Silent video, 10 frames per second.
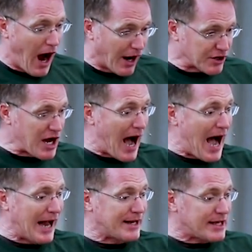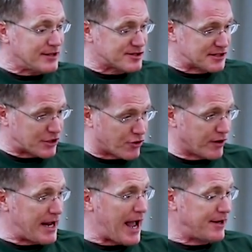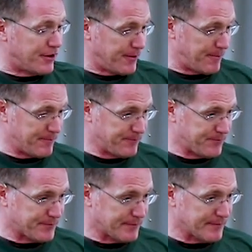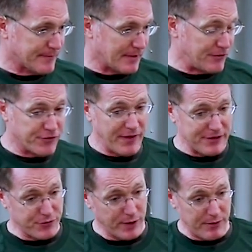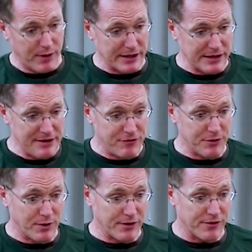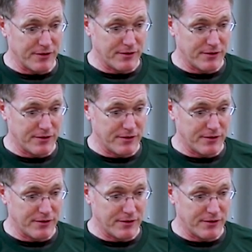Our God is the creator. And so that's what I want to leave you with.